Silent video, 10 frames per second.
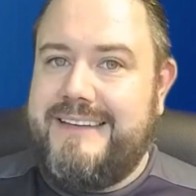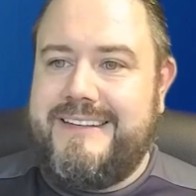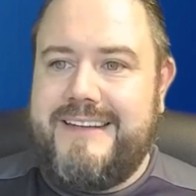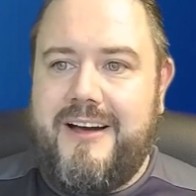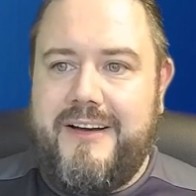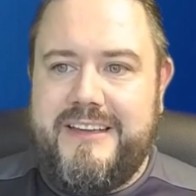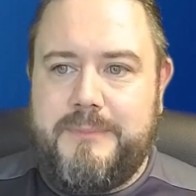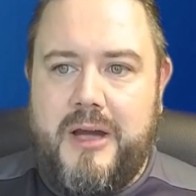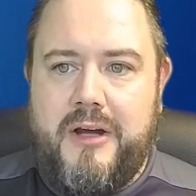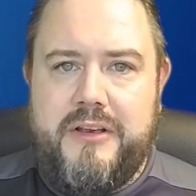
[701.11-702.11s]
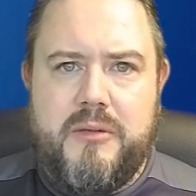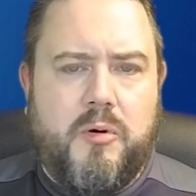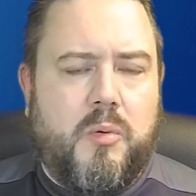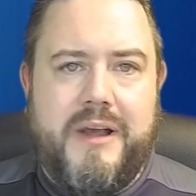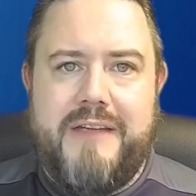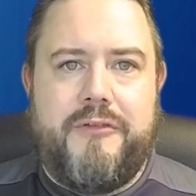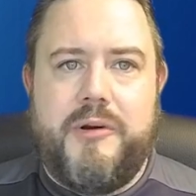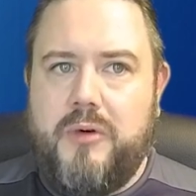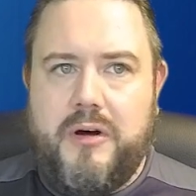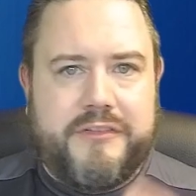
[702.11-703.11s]
start is behind them, or whatever
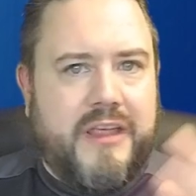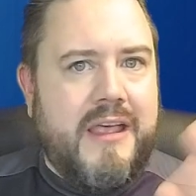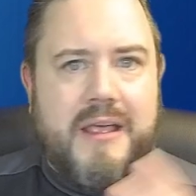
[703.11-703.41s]
it was,